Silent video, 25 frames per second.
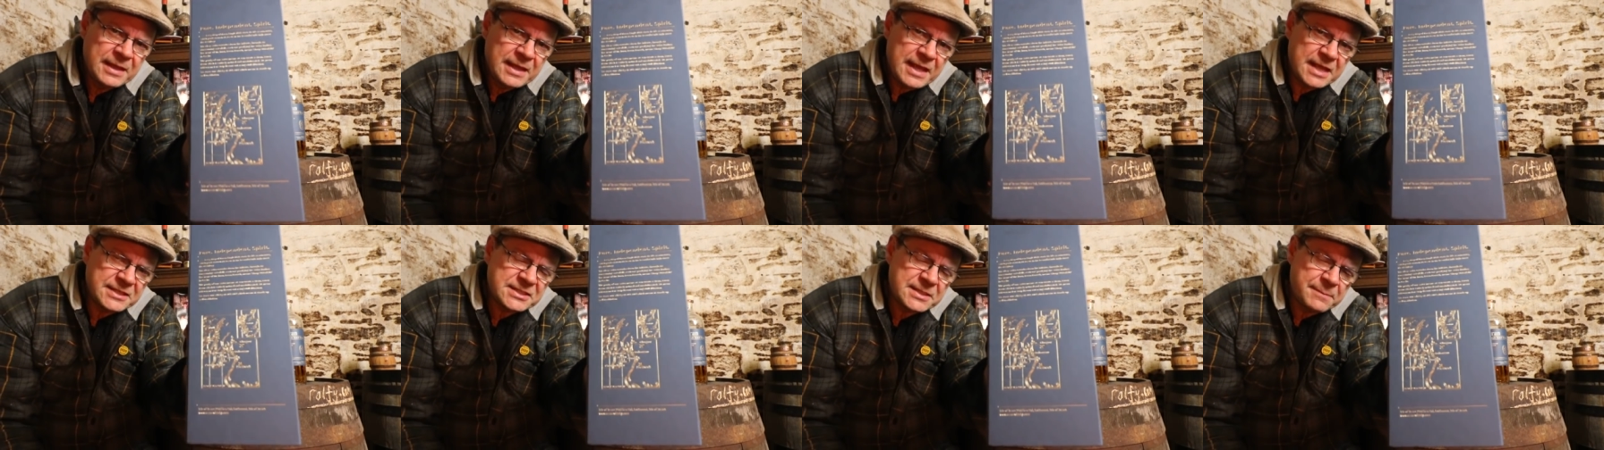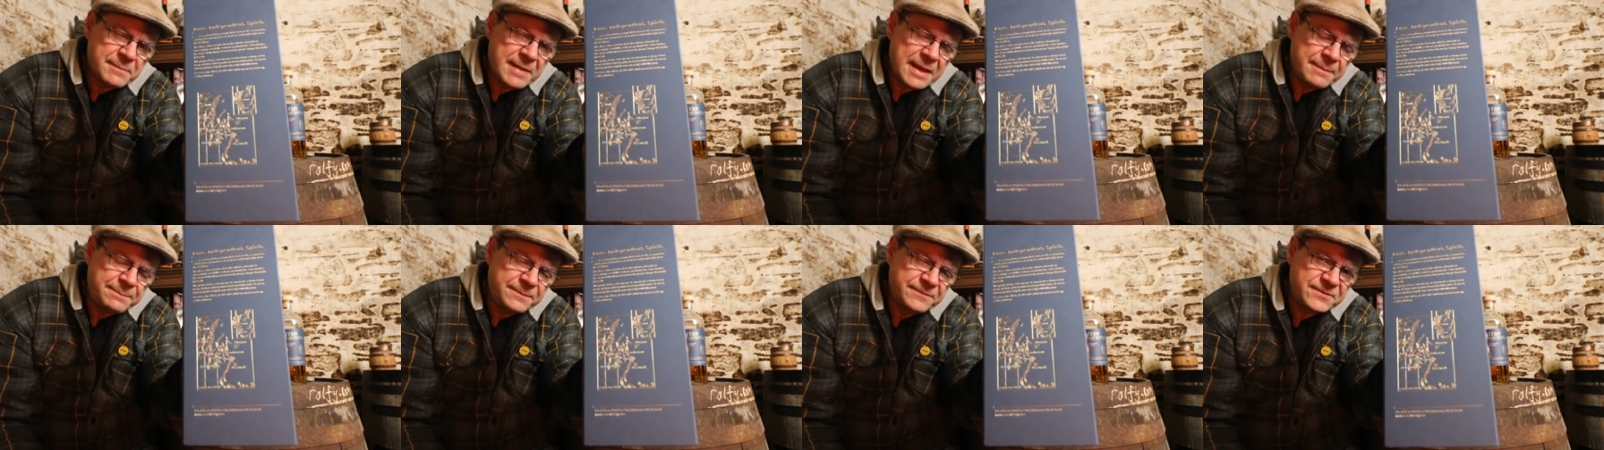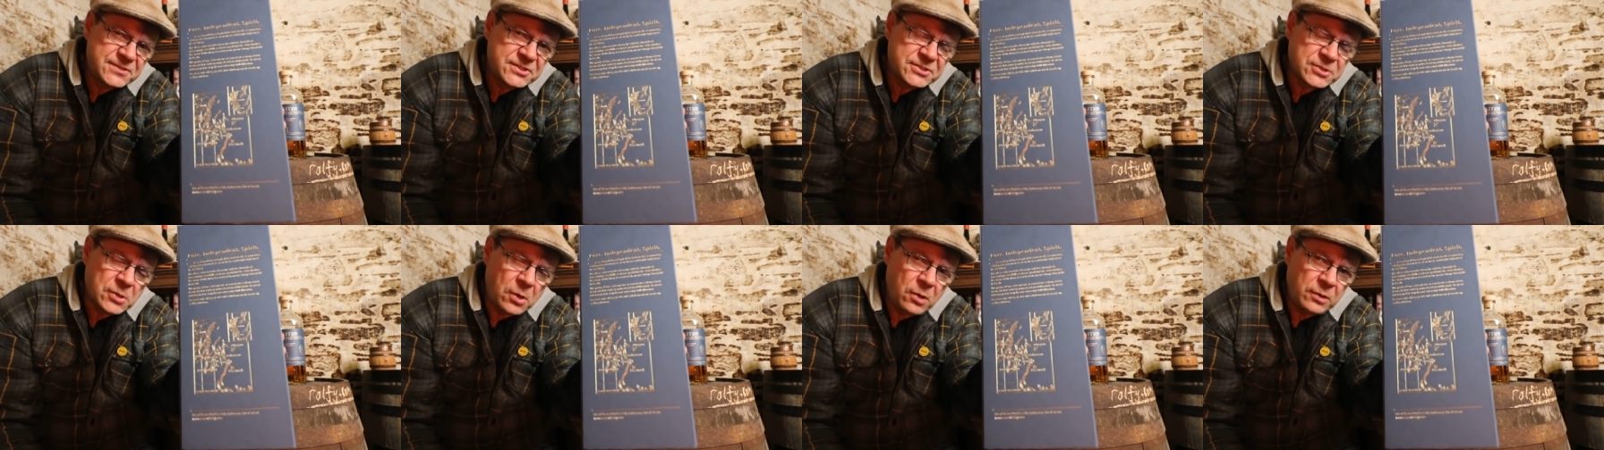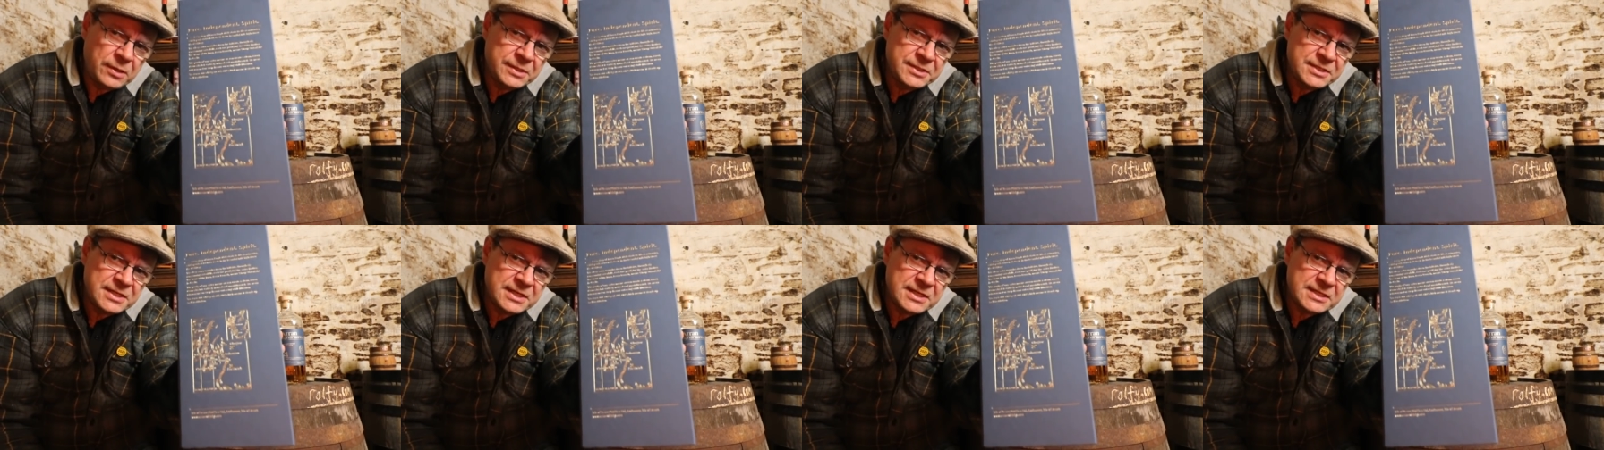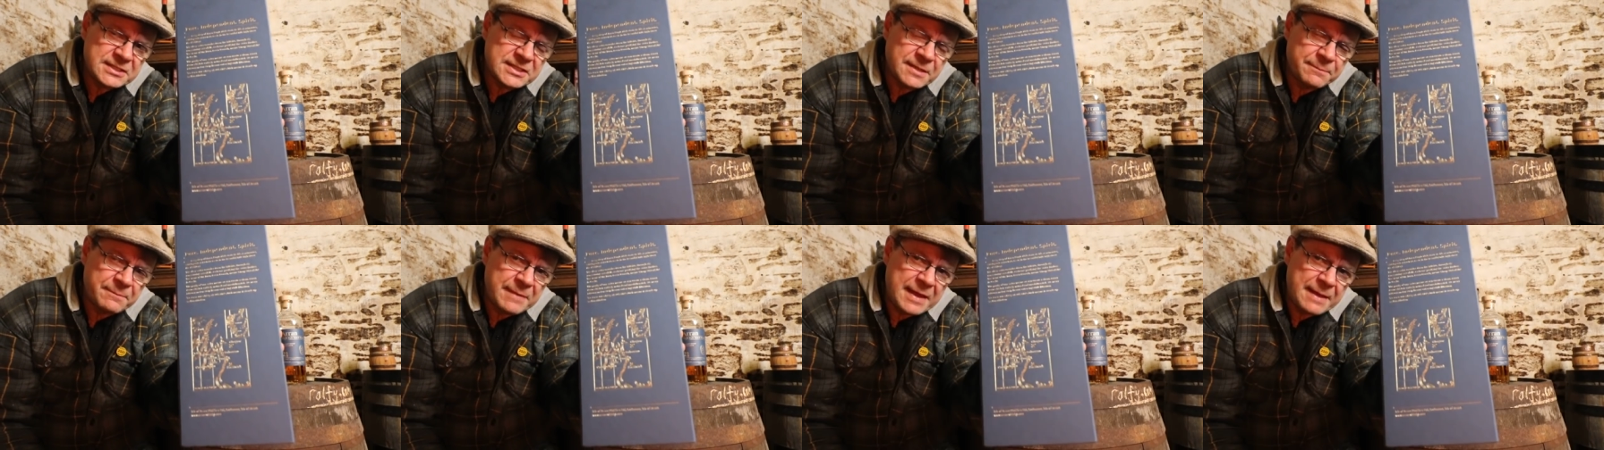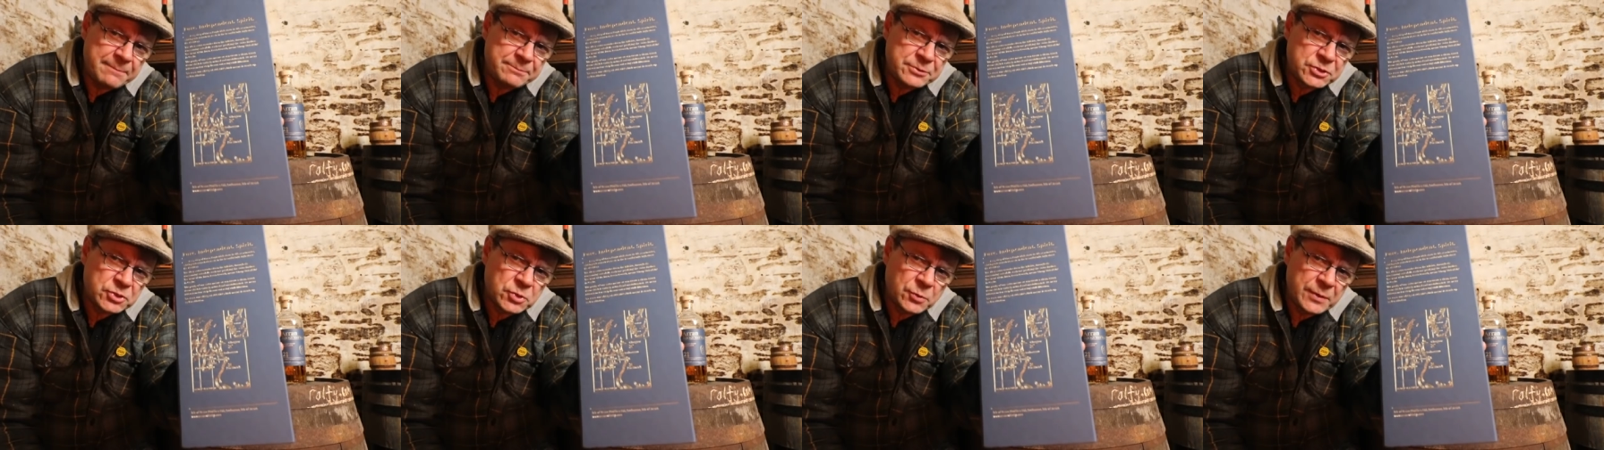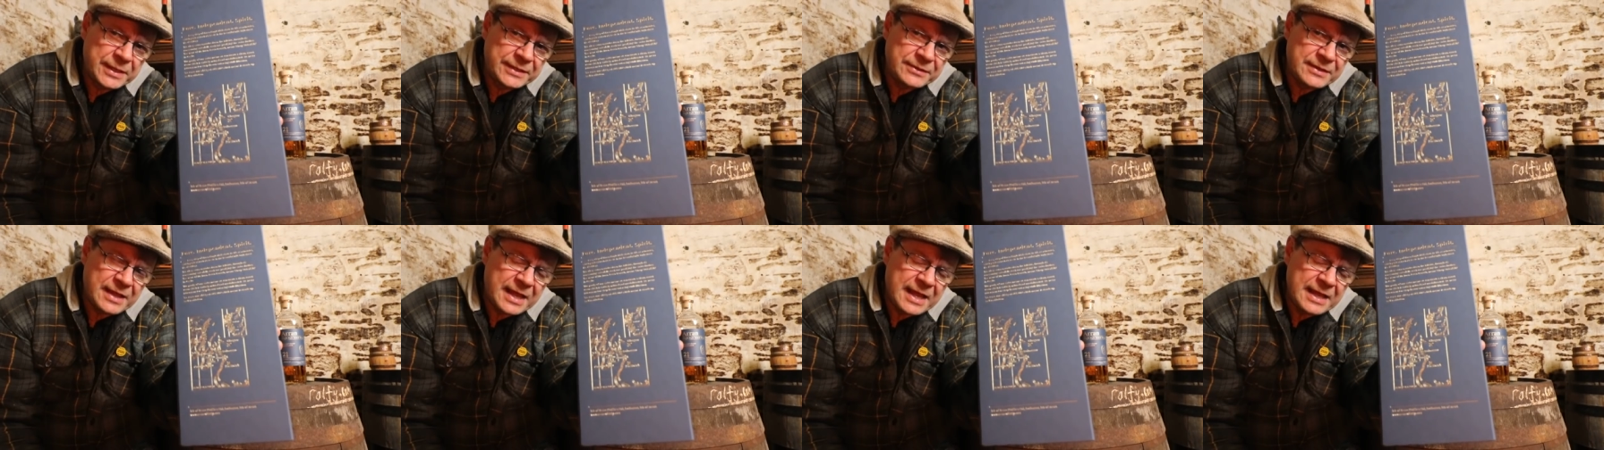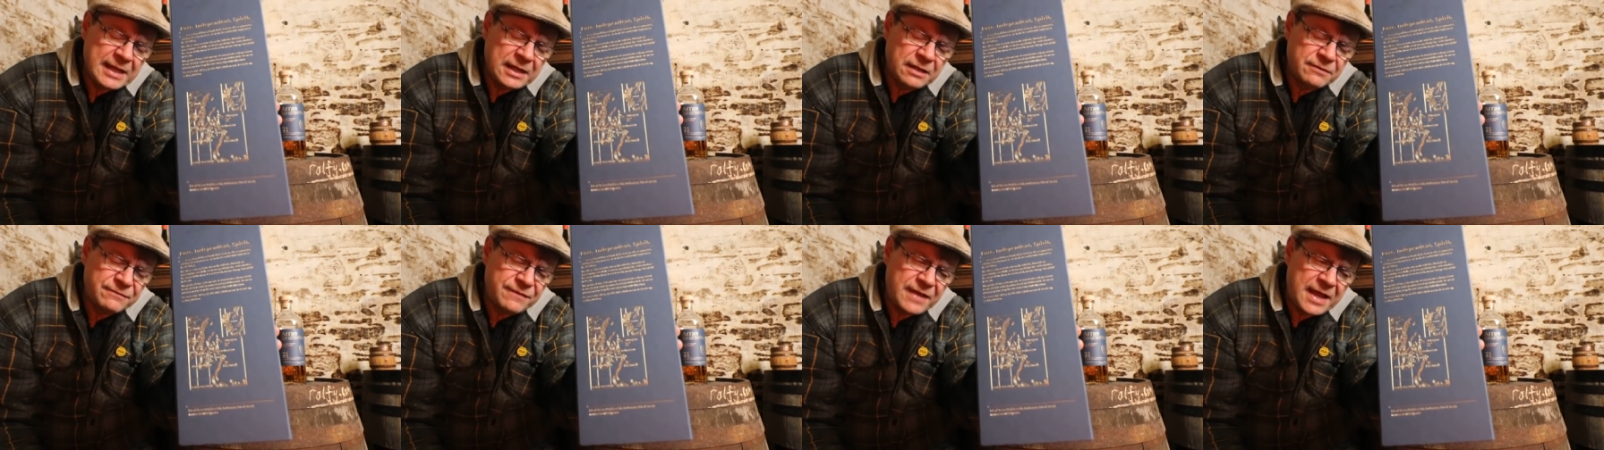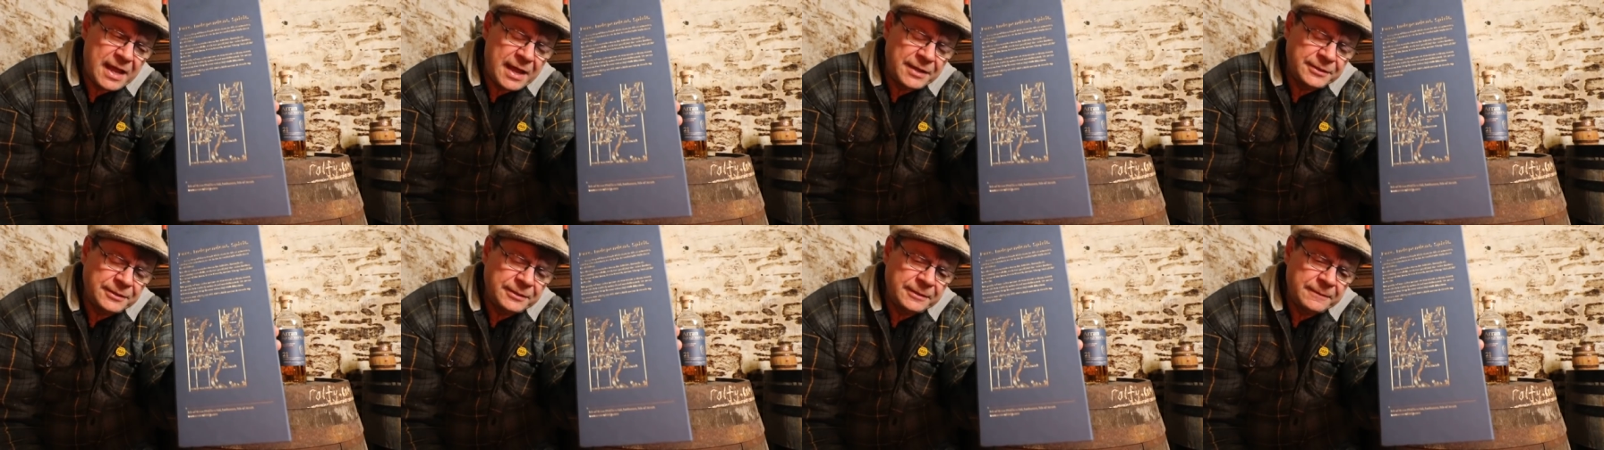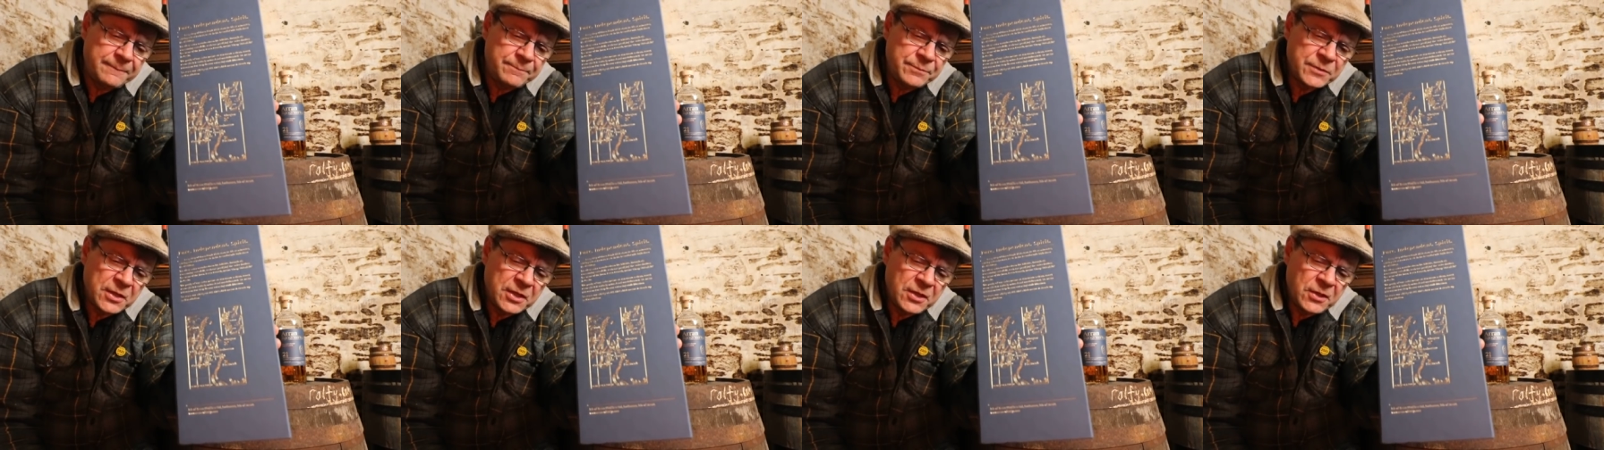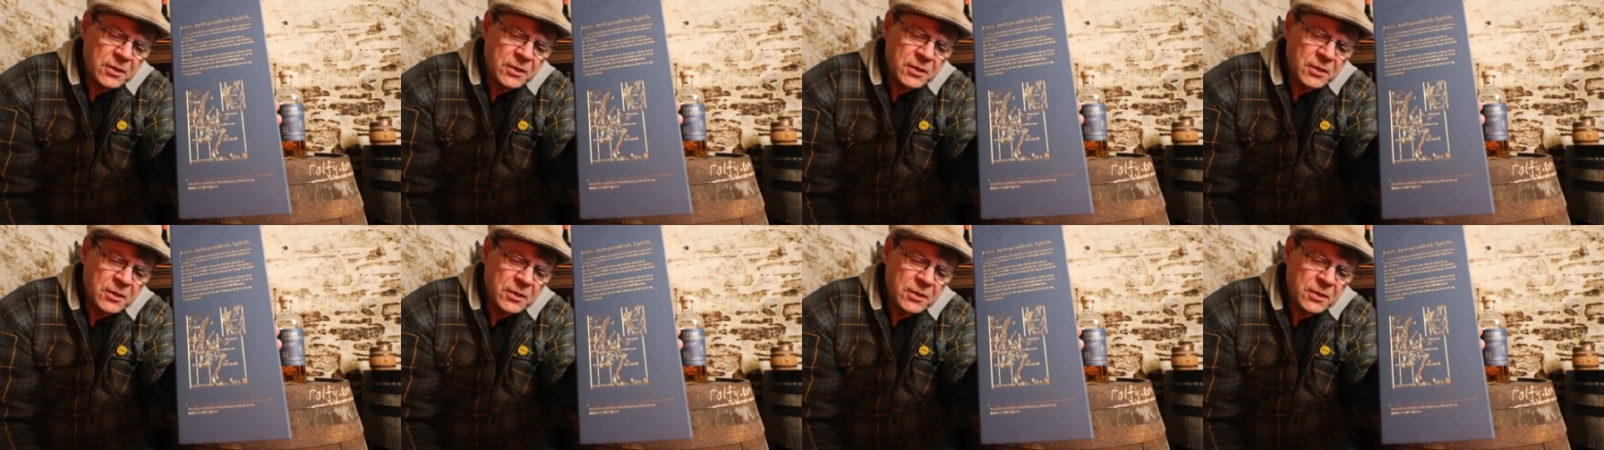That's a map of Scotland and it's a map showing the Isle of Arran,